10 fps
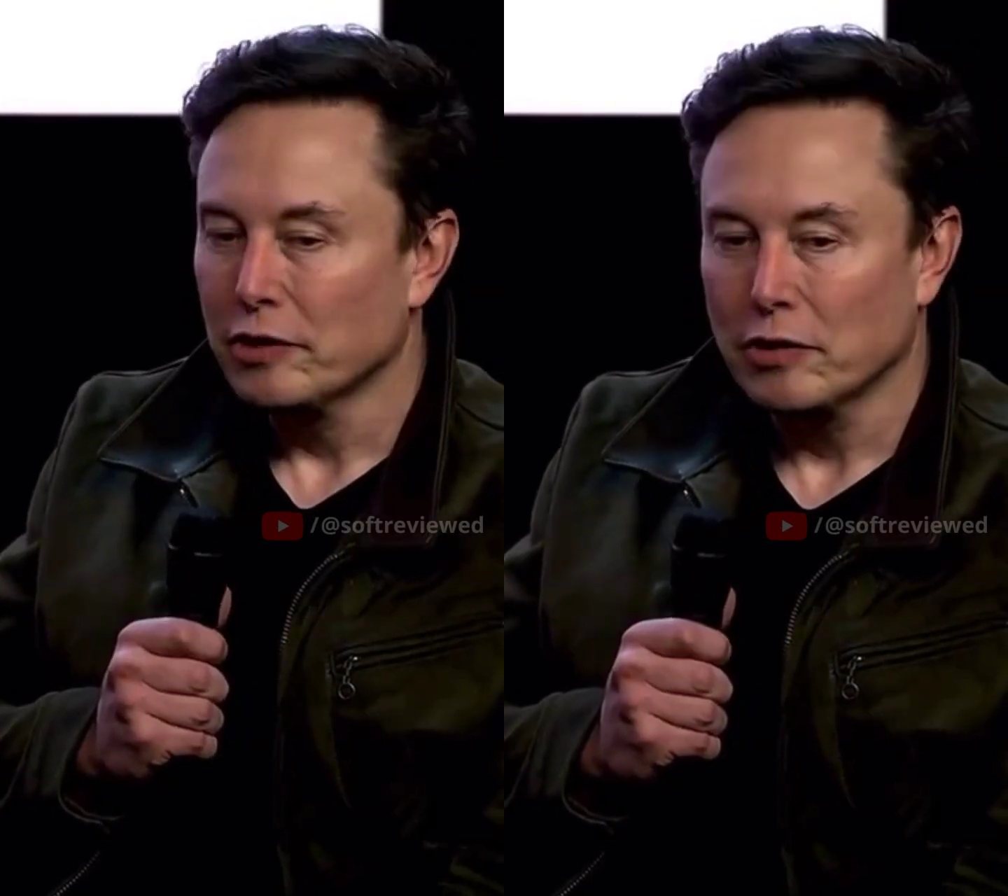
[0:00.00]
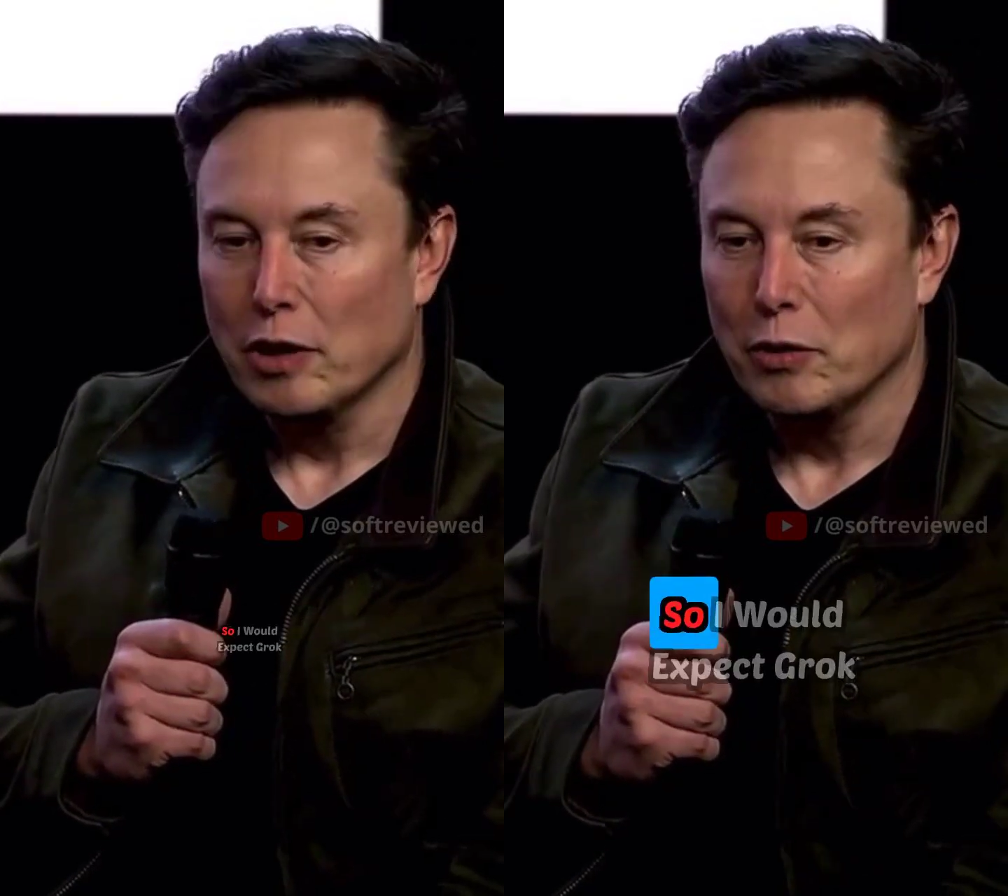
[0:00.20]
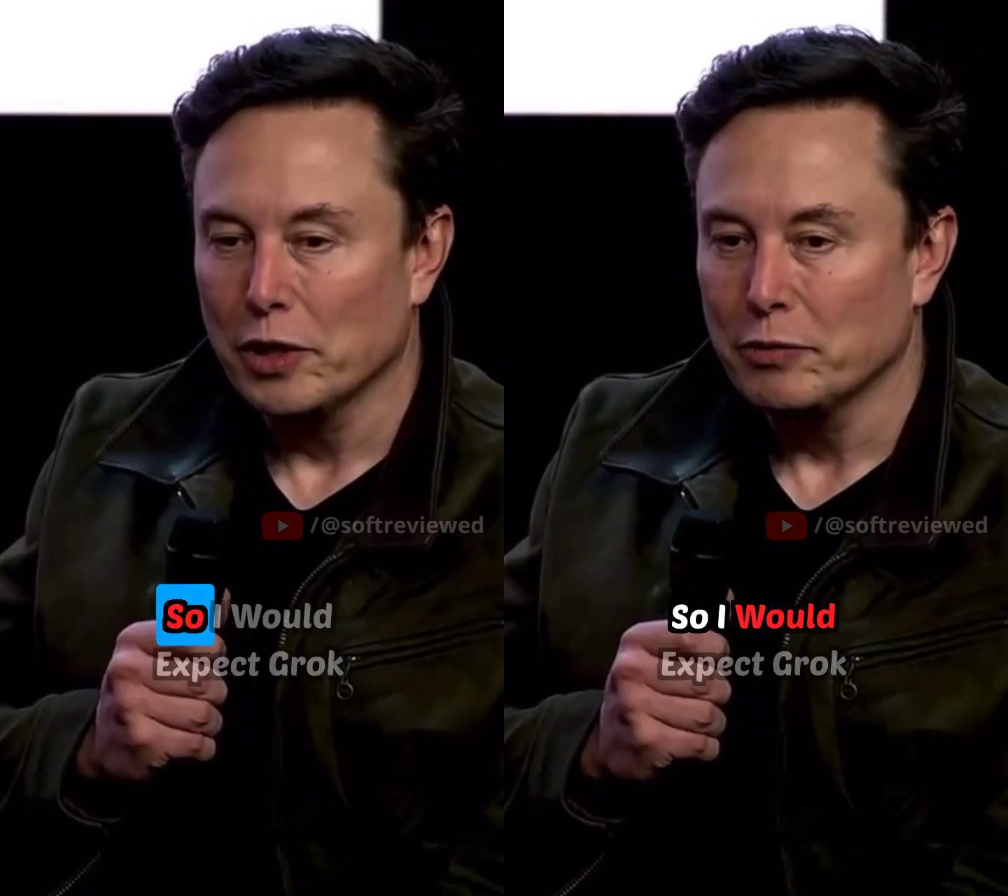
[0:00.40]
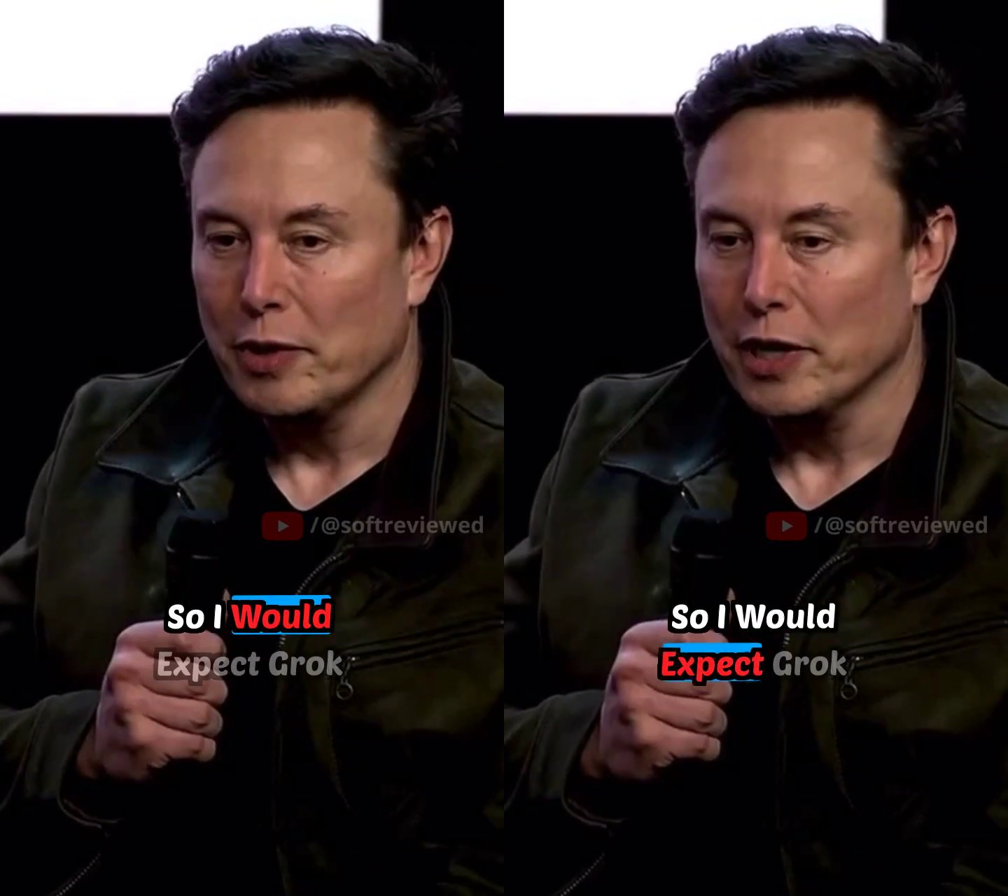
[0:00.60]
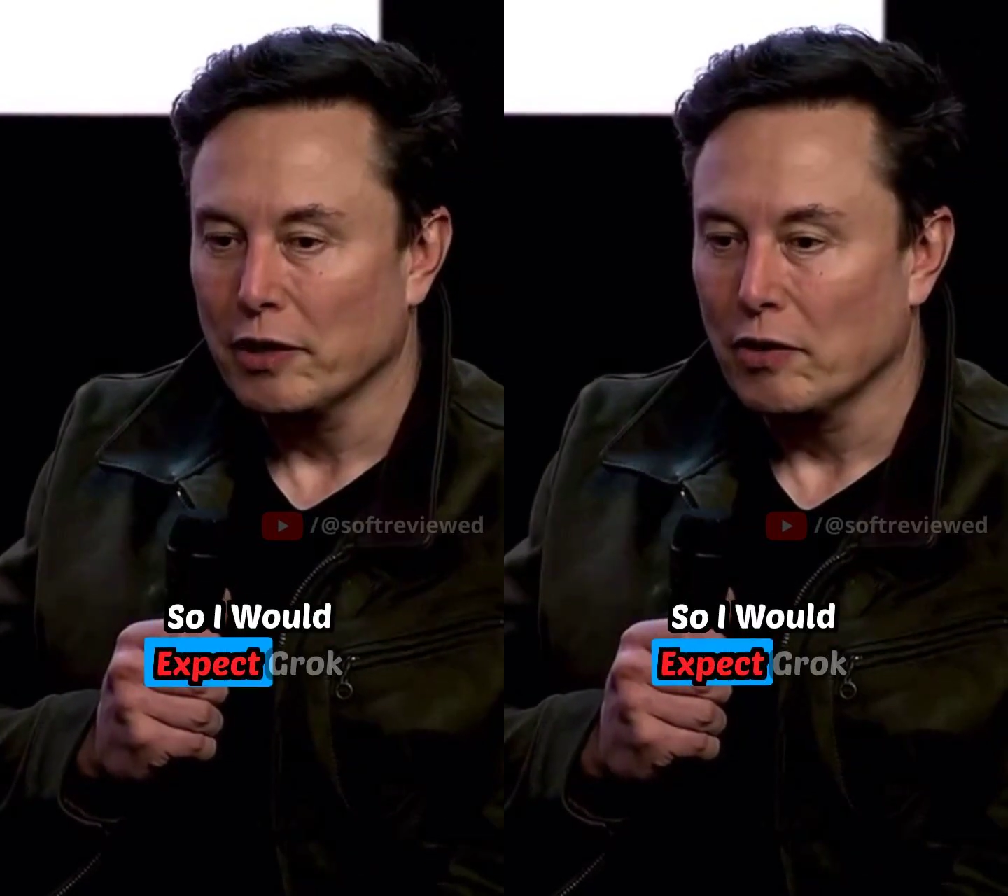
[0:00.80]
So I would
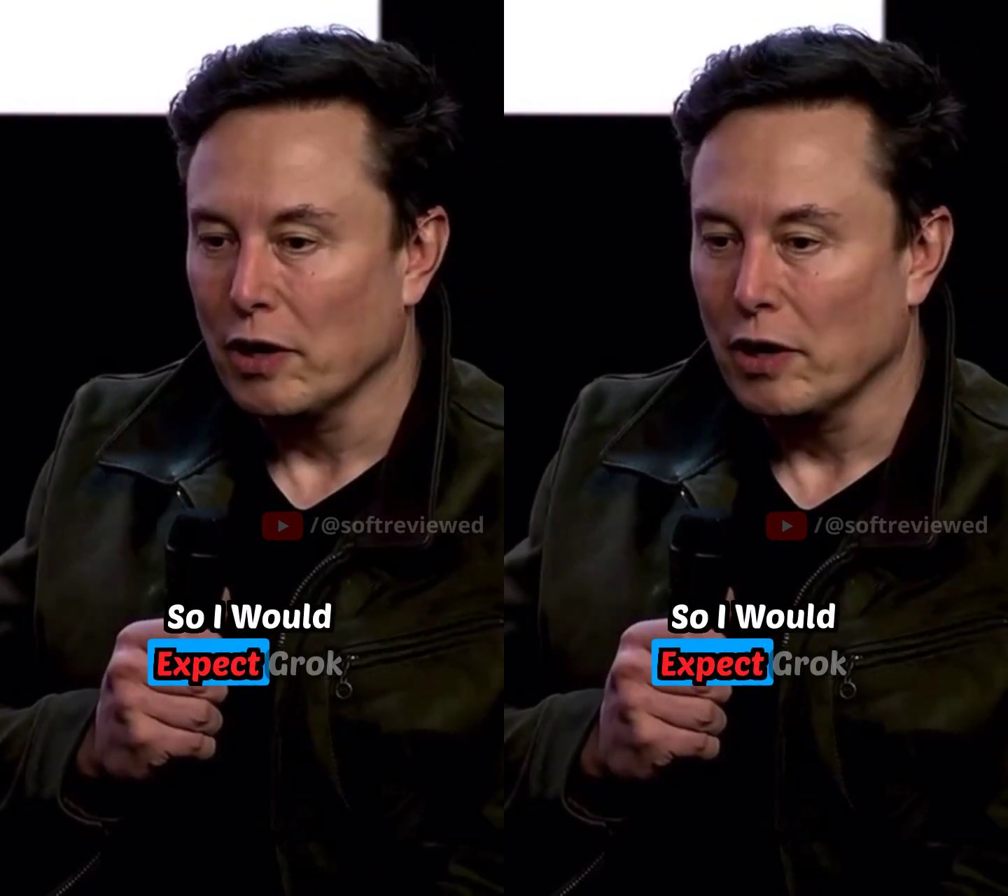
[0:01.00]
expect